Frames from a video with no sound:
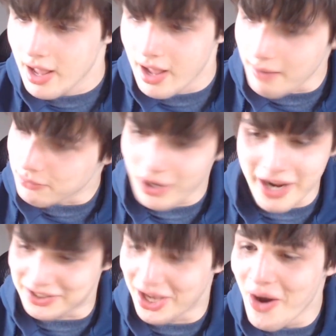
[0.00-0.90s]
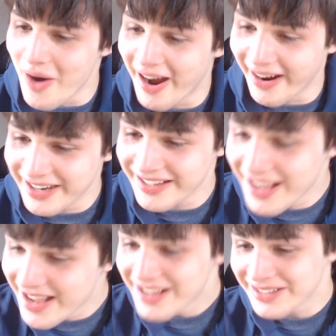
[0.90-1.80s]
I'm trying so hard
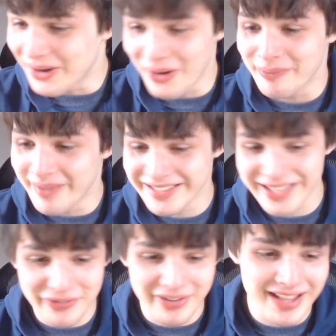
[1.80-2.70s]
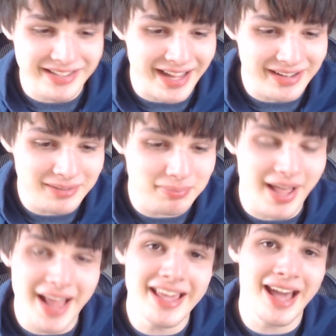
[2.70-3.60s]
to hold myself to that standard.
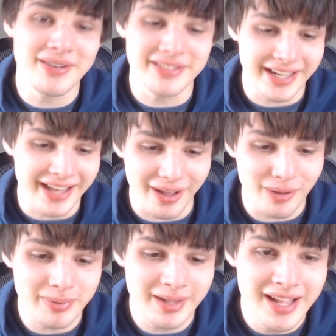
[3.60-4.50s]
Planning out did help.